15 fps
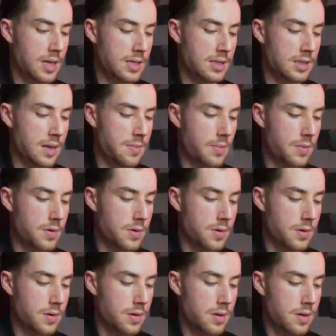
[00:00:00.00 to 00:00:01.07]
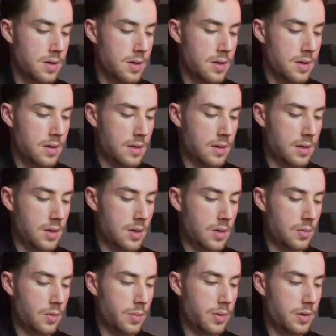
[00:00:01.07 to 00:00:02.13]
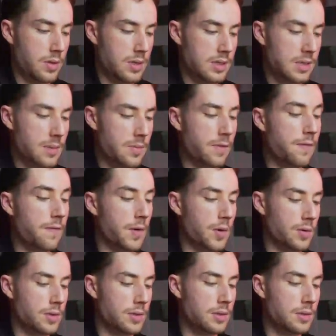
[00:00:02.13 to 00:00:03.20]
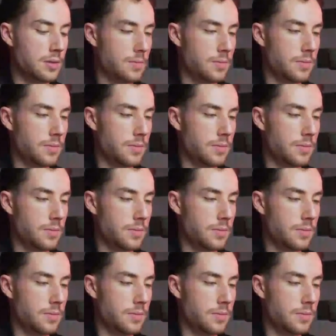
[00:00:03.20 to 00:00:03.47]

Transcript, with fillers: December, here we'll put December first.